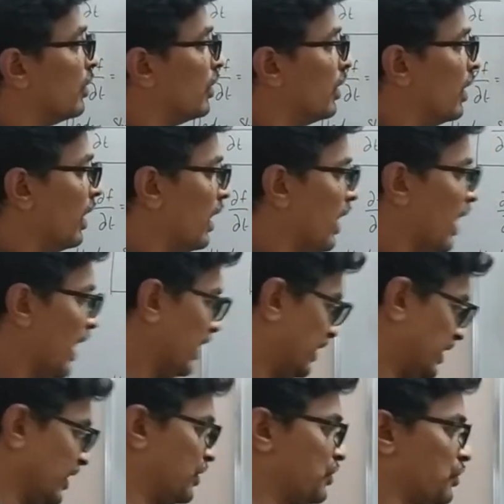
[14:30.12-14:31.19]
and this
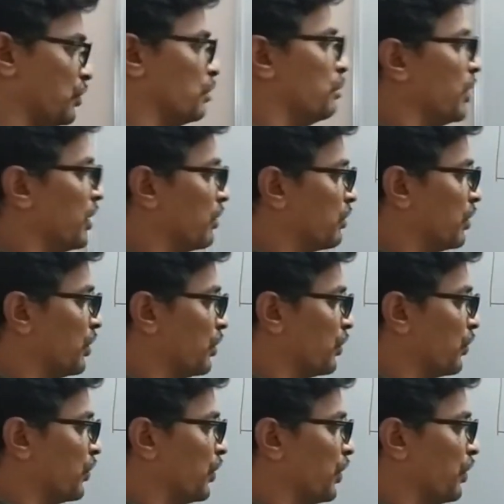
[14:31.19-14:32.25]
should be equal to
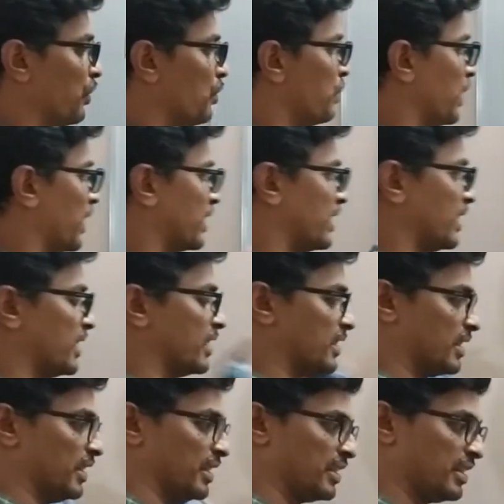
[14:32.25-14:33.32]
0 because that's a steady
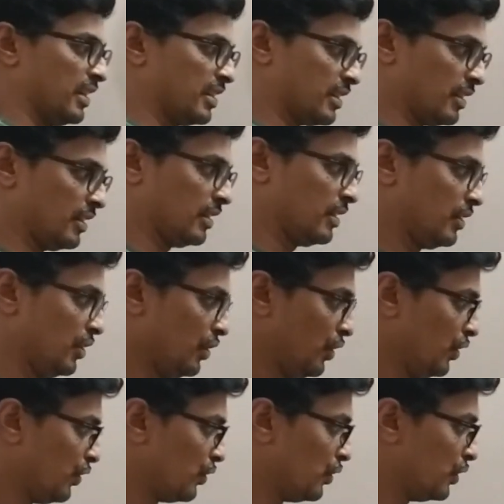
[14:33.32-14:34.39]
state. So
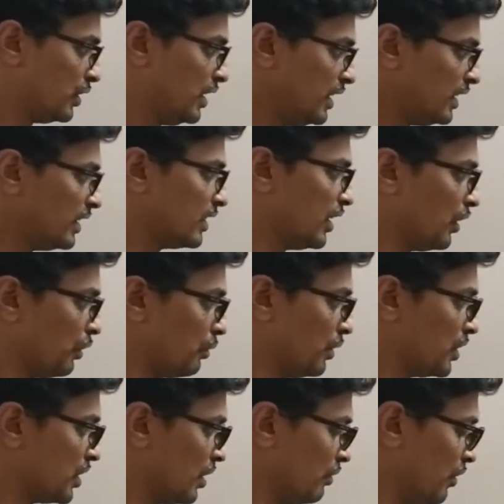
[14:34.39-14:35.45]
this is the equation
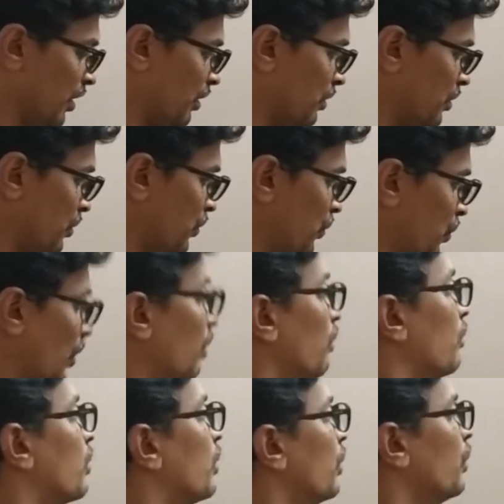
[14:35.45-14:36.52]
we have to solve.
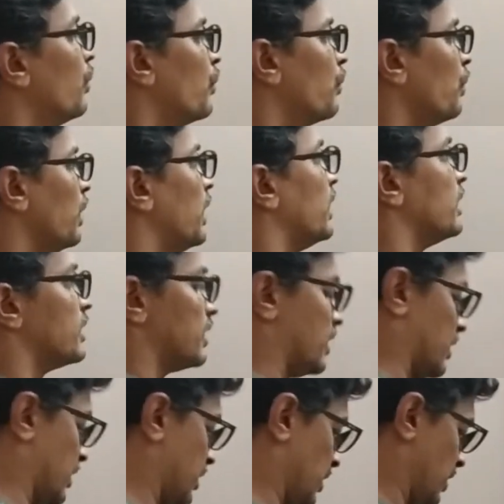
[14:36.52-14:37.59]
So let us
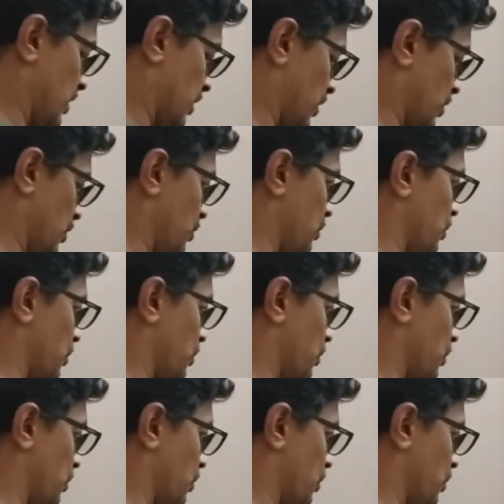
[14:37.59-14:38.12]
do